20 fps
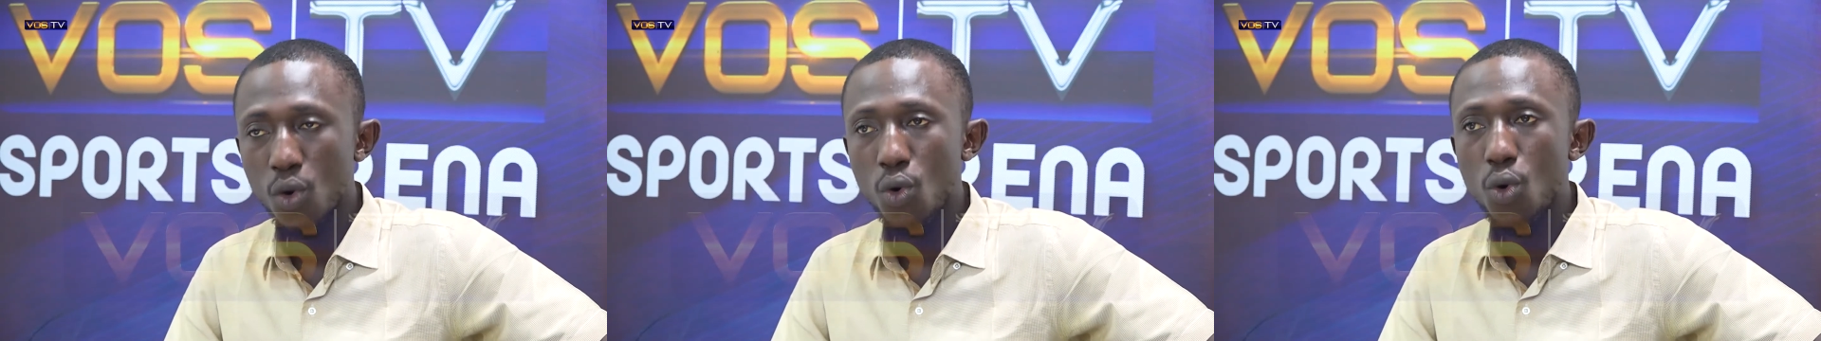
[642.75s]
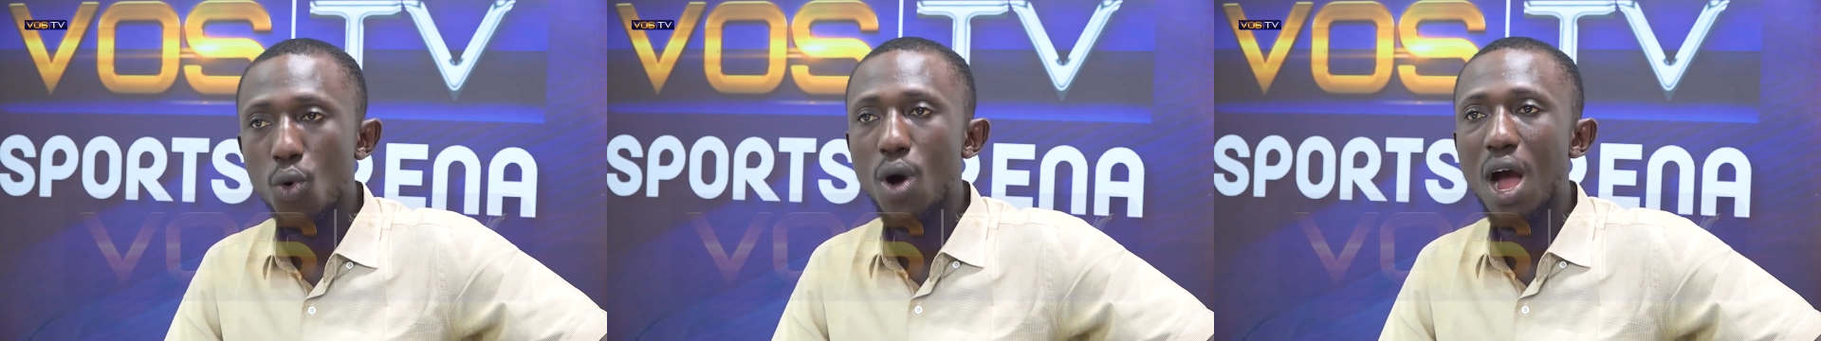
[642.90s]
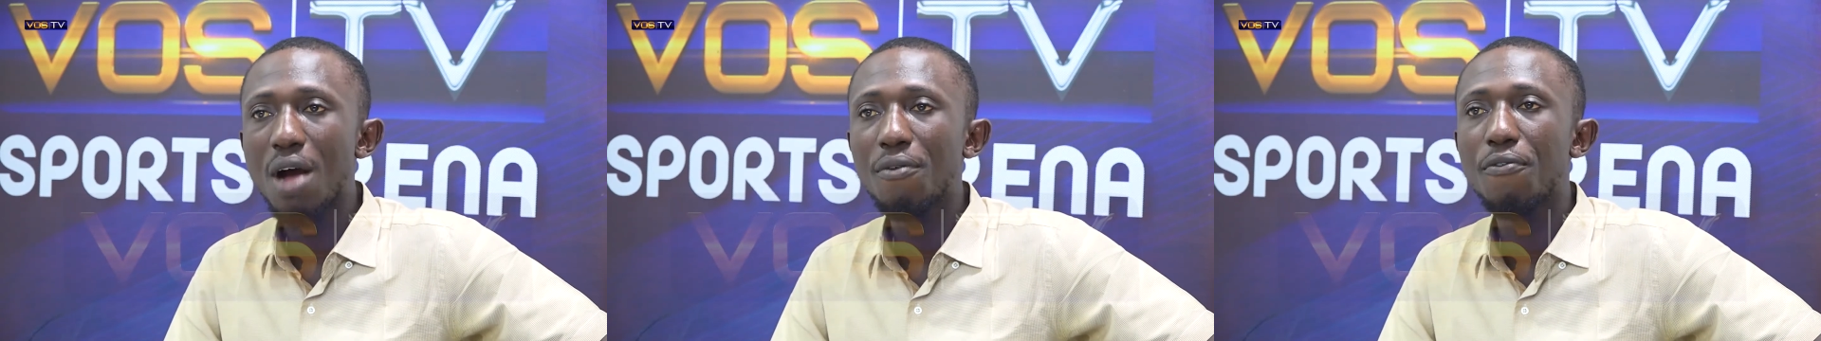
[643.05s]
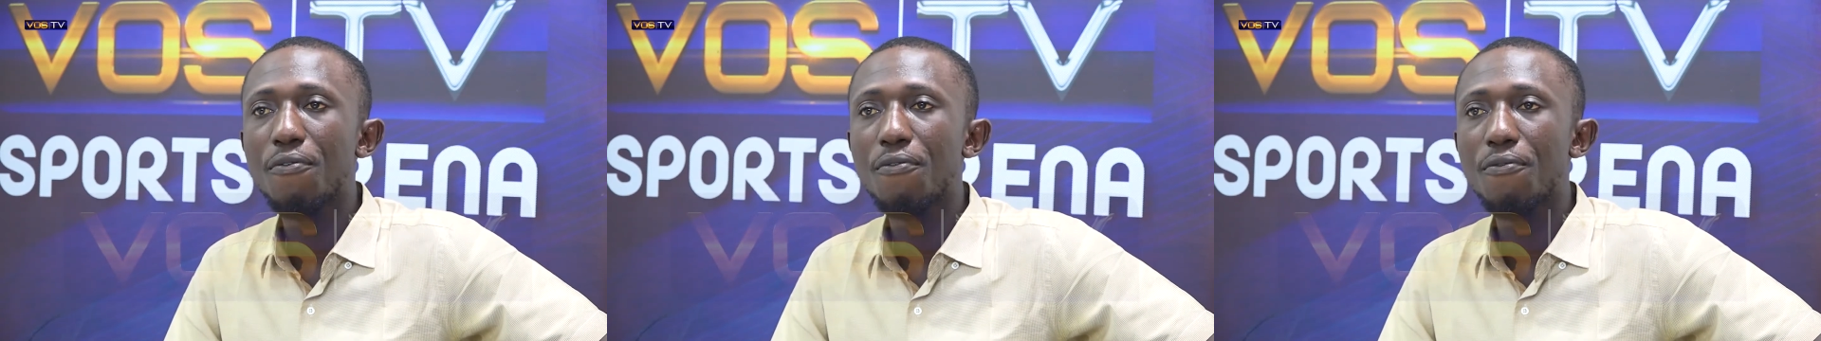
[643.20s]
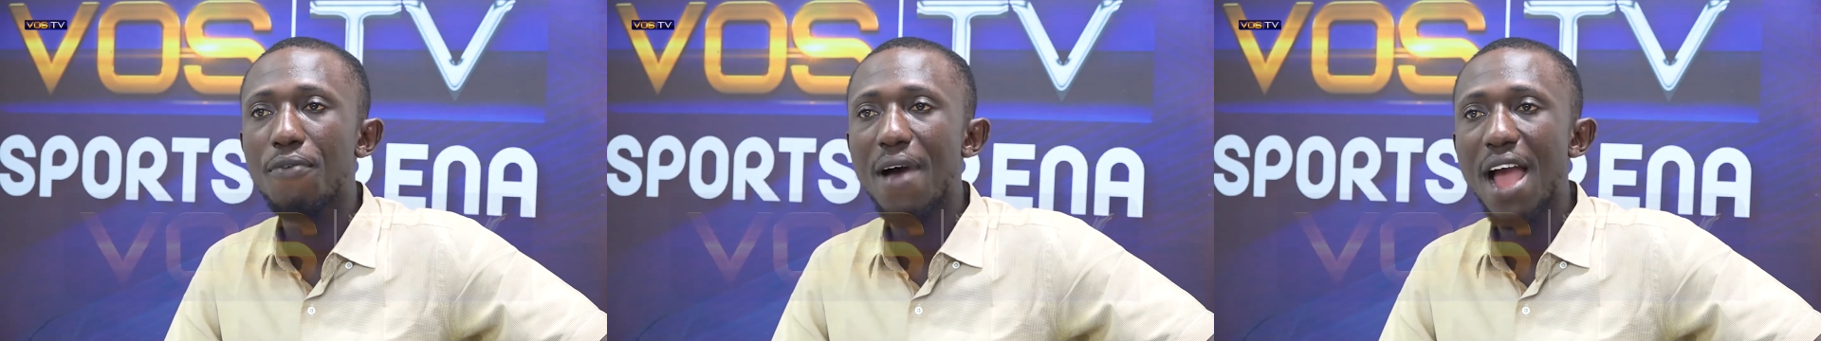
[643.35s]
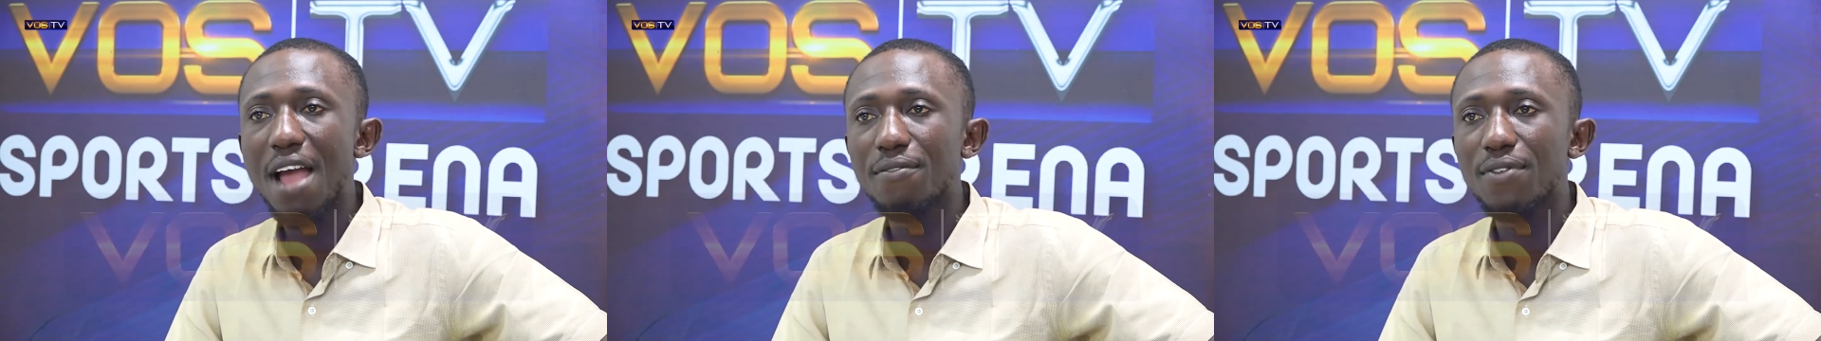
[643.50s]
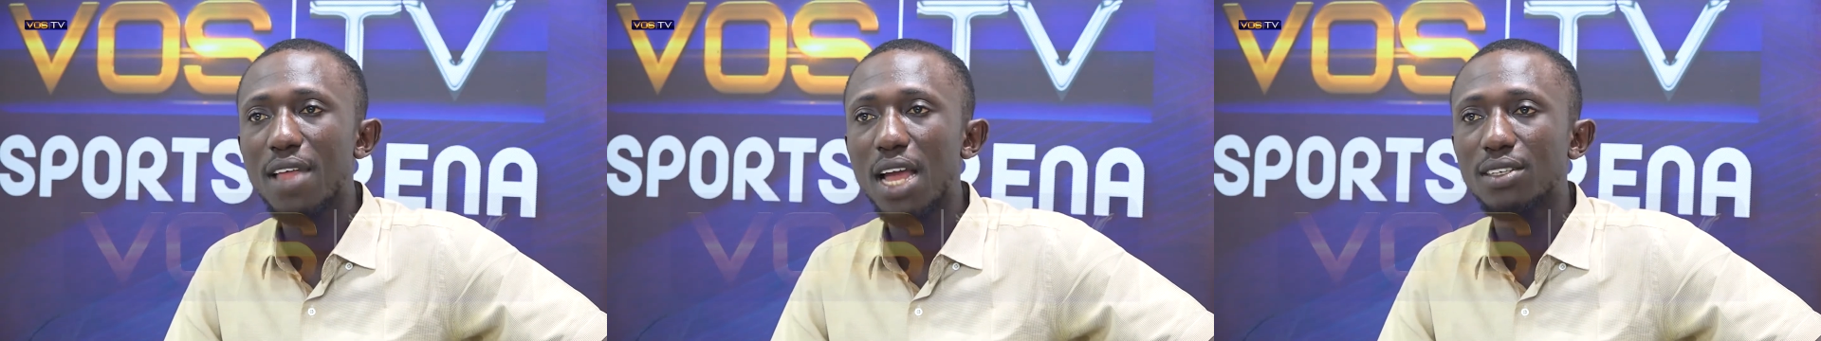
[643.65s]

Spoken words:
who have 5